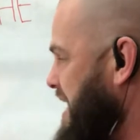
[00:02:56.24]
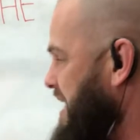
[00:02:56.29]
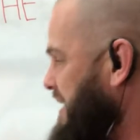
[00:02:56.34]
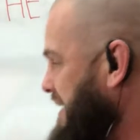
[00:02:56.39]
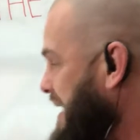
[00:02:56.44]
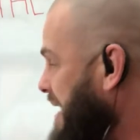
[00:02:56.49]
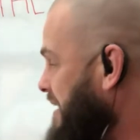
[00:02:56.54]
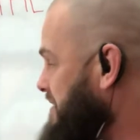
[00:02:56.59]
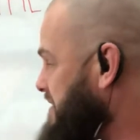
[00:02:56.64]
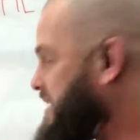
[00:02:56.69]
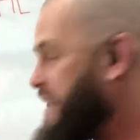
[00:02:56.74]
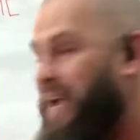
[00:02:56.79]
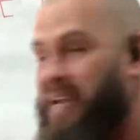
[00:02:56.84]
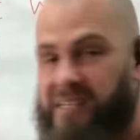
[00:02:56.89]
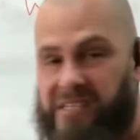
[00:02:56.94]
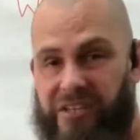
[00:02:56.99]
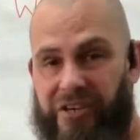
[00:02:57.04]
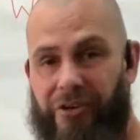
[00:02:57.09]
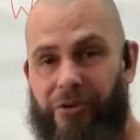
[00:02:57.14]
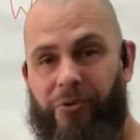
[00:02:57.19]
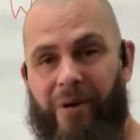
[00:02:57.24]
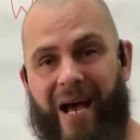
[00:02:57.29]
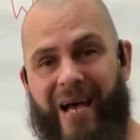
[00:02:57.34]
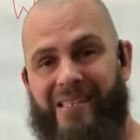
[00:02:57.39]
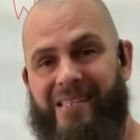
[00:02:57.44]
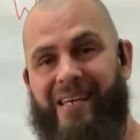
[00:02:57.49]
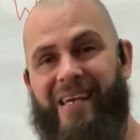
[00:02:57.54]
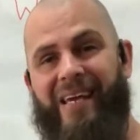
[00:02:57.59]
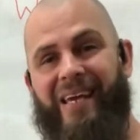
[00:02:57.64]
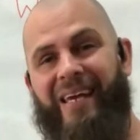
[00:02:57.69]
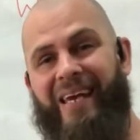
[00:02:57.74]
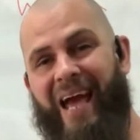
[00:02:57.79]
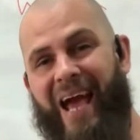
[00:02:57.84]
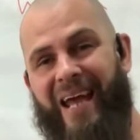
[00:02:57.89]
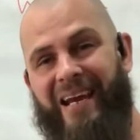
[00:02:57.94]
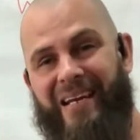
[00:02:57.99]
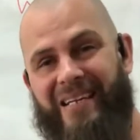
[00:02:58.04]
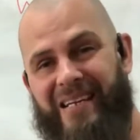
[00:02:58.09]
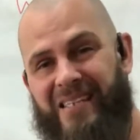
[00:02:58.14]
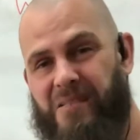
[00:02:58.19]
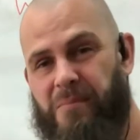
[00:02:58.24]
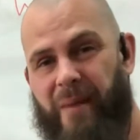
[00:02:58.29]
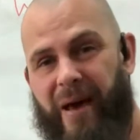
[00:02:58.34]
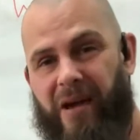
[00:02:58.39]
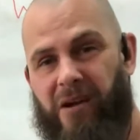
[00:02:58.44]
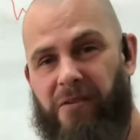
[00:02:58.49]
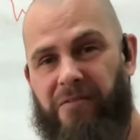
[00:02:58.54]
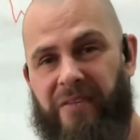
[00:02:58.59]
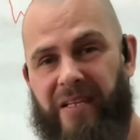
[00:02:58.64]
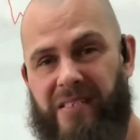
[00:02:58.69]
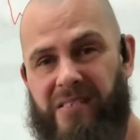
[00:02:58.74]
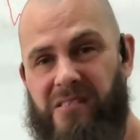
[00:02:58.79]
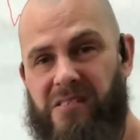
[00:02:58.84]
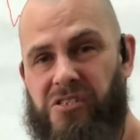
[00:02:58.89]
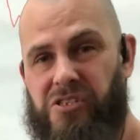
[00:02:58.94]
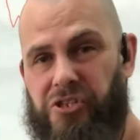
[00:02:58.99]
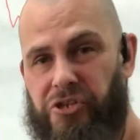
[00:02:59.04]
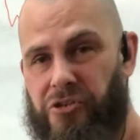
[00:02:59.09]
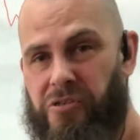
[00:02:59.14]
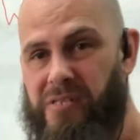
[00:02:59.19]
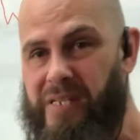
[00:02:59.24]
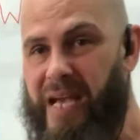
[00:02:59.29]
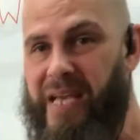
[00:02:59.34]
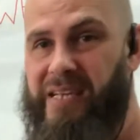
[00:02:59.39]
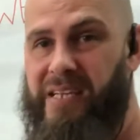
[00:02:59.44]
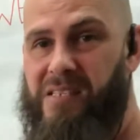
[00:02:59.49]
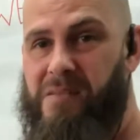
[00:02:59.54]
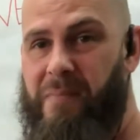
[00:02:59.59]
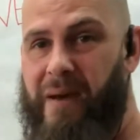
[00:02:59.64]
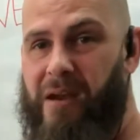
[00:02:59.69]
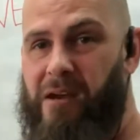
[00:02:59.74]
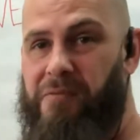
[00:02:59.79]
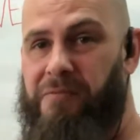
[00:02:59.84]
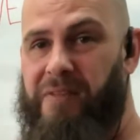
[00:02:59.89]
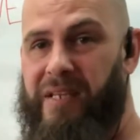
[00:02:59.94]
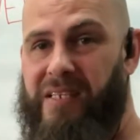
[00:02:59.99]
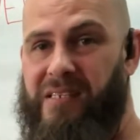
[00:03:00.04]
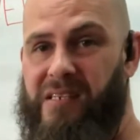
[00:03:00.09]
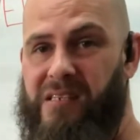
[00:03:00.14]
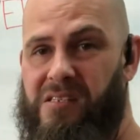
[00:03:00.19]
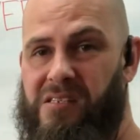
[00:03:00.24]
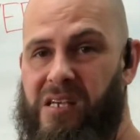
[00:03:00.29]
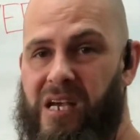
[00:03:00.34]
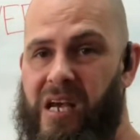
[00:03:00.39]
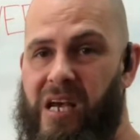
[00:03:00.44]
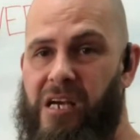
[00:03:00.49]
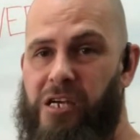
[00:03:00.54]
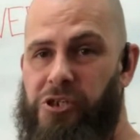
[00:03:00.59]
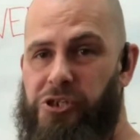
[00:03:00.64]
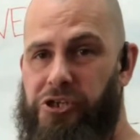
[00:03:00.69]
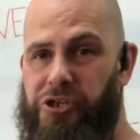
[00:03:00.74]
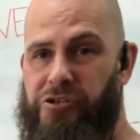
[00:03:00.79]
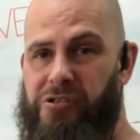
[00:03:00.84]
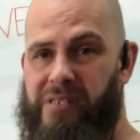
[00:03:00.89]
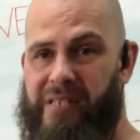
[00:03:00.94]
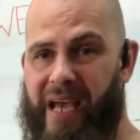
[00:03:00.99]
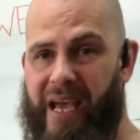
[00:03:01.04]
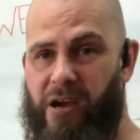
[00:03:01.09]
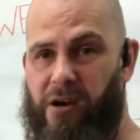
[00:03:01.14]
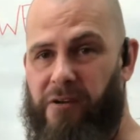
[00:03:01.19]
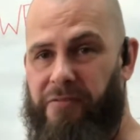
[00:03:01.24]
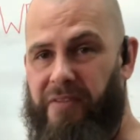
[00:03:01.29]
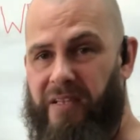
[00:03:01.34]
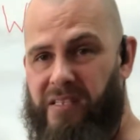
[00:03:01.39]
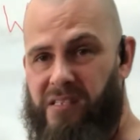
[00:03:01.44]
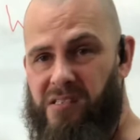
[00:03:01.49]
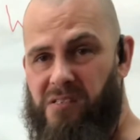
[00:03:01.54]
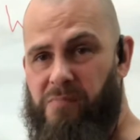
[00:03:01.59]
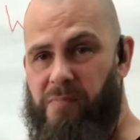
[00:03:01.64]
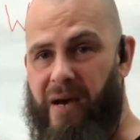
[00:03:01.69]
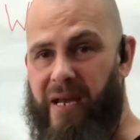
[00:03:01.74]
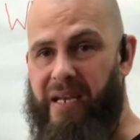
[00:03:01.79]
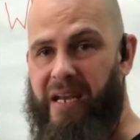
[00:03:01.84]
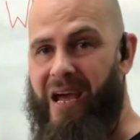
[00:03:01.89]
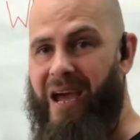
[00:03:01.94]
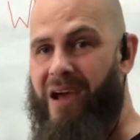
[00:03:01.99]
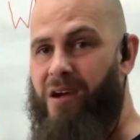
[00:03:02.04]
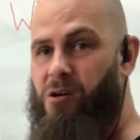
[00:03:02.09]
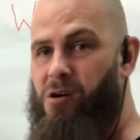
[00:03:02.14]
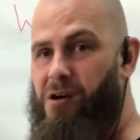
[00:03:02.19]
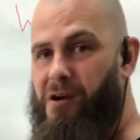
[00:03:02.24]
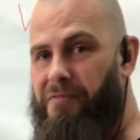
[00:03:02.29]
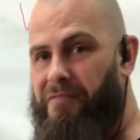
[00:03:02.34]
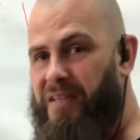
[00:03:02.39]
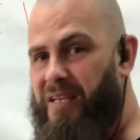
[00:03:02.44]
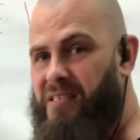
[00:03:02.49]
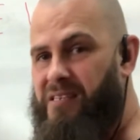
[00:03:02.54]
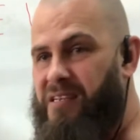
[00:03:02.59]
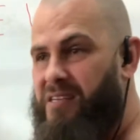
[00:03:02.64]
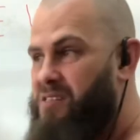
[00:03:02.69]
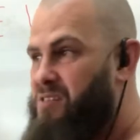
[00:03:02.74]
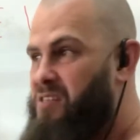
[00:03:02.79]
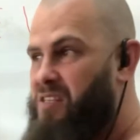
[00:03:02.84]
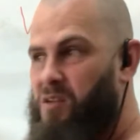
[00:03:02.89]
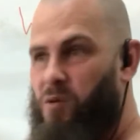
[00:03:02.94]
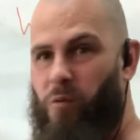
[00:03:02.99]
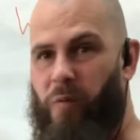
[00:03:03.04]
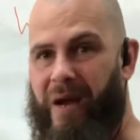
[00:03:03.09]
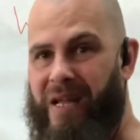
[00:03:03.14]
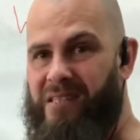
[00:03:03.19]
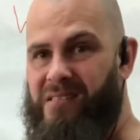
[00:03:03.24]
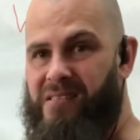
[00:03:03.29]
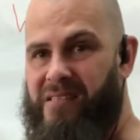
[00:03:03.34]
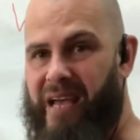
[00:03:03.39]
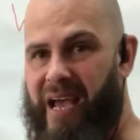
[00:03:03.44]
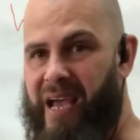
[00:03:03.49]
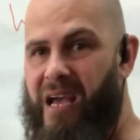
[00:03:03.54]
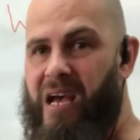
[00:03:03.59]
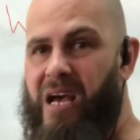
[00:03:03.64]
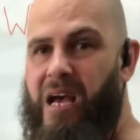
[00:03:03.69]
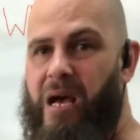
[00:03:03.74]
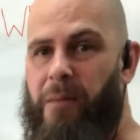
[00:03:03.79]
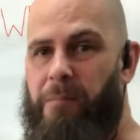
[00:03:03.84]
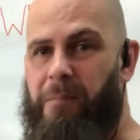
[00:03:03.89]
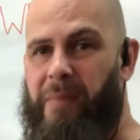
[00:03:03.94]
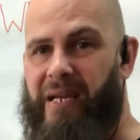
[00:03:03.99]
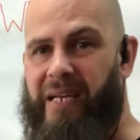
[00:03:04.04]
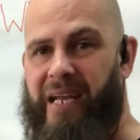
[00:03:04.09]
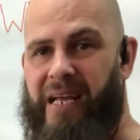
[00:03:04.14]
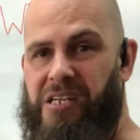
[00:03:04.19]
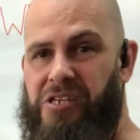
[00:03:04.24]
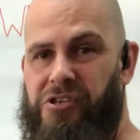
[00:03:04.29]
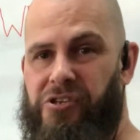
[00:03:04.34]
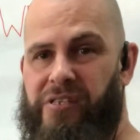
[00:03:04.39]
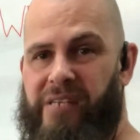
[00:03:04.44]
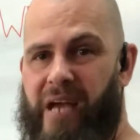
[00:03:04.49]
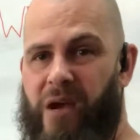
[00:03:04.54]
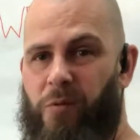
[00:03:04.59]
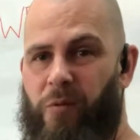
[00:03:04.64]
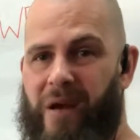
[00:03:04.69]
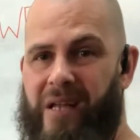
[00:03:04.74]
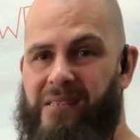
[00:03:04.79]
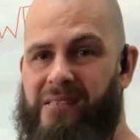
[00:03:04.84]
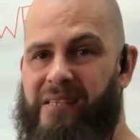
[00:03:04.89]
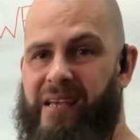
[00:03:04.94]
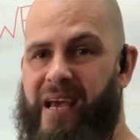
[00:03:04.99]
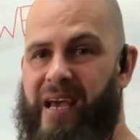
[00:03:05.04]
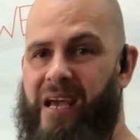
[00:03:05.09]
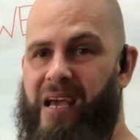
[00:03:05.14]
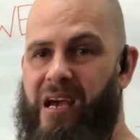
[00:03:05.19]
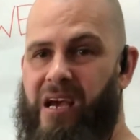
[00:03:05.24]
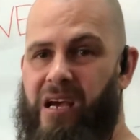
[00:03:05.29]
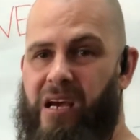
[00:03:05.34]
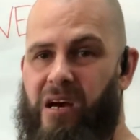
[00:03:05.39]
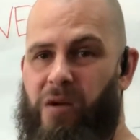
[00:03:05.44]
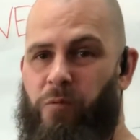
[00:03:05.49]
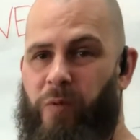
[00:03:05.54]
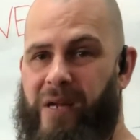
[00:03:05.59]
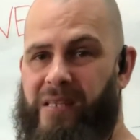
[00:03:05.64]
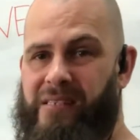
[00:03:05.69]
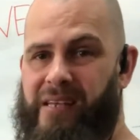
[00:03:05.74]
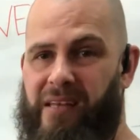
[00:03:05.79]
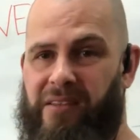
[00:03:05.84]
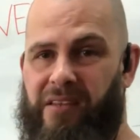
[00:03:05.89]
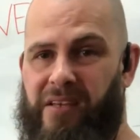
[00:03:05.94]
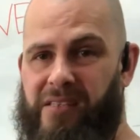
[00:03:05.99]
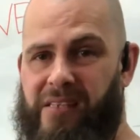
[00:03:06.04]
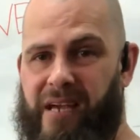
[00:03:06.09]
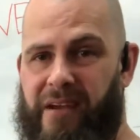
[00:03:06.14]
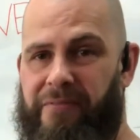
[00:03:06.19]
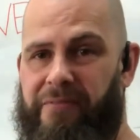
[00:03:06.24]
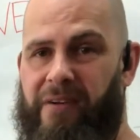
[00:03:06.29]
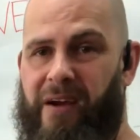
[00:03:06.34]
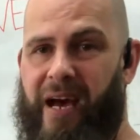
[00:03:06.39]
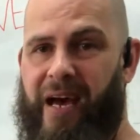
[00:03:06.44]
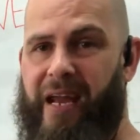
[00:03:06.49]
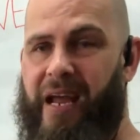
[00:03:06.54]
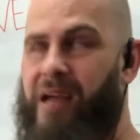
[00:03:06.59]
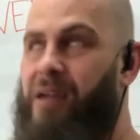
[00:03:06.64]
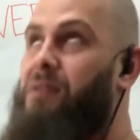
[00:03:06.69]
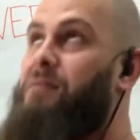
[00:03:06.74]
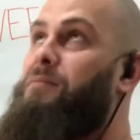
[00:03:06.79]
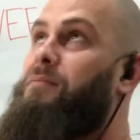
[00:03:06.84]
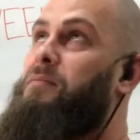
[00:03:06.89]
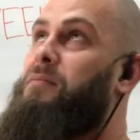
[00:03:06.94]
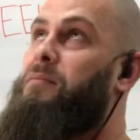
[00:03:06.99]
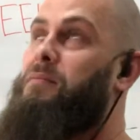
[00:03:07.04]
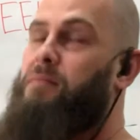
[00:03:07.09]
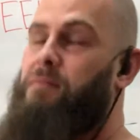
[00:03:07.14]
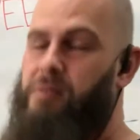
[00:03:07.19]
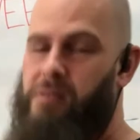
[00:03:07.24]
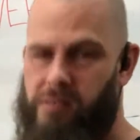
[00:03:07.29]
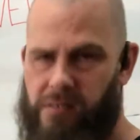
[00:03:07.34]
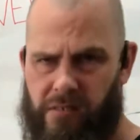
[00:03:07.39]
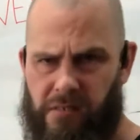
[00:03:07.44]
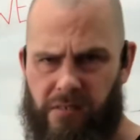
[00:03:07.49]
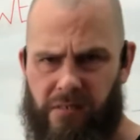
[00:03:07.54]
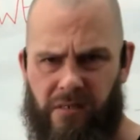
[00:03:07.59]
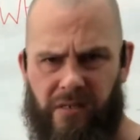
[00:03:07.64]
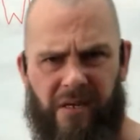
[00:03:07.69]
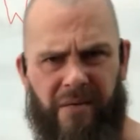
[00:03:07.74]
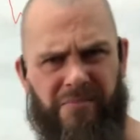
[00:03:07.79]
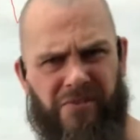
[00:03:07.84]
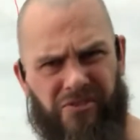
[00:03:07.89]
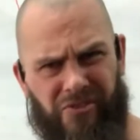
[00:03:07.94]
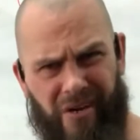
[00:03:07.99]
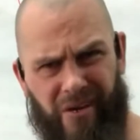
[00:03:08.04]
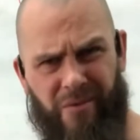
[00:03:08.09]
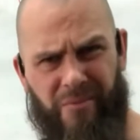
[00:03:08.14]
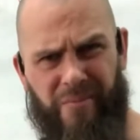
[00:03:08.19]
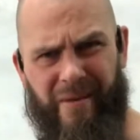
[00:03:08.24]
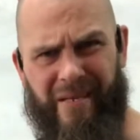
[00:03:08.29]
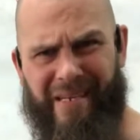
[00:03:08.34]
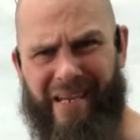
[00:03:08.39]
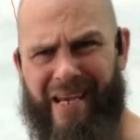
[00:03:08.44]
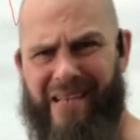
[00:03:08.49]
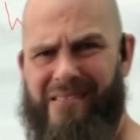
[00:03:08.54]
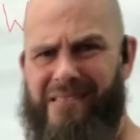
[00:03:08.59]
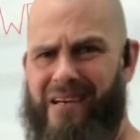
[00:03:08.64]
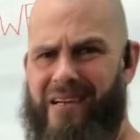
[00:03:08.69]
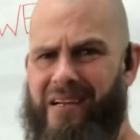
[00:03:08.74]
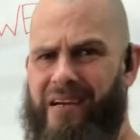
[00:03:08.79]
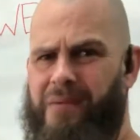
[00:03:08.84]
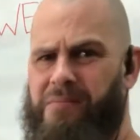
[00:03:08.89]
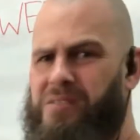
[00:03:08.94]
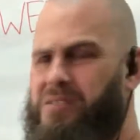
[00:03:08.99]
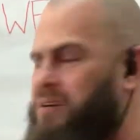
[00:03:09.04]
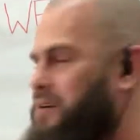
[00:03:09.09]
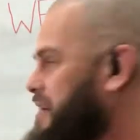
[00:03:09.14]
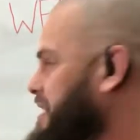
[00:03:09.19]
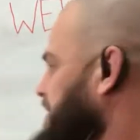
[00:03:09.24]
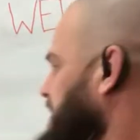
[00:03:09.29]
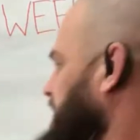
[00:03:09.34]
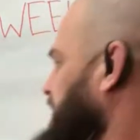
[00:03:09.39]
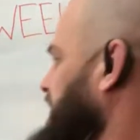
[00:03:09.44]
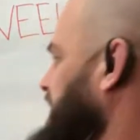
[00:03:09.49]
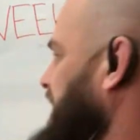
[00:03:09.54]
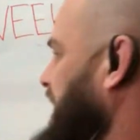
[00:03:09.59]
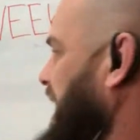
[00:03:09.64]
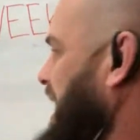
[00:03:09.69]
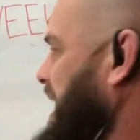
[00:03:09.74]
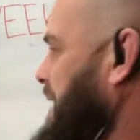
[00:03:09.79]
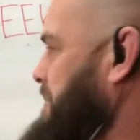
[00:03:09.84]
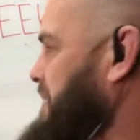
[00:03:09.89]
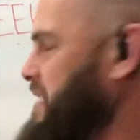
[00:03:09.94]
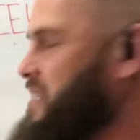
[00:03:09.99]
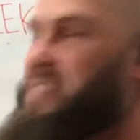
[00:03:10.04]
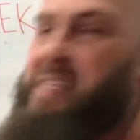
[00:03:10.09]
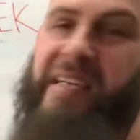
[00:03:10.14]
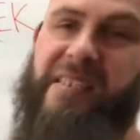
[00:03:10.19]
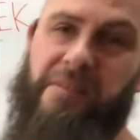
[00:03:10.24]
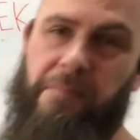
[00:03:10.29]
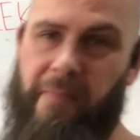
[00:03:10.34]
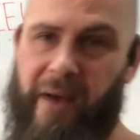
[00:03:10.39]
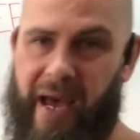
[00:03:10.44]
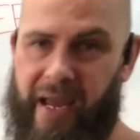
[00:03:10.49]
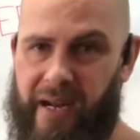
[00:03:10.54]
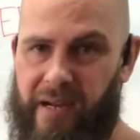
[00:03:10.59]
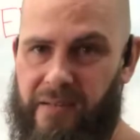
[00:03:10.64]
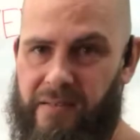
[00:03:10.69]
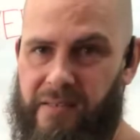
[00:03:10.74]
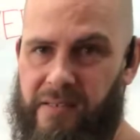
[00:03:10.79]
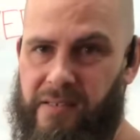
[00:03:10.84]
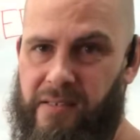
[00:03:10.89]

Now, day 2, again, it doesn't matter if this is Tuesday. It doesn't matter if this is Tuesday or if this Monday or if this is Wednesday. Monday, Tuesday, Wednesday, Wednesday, Thursday, Friday. I'm struggling with my days, aren't I? I'm sorry. Doesn't matter.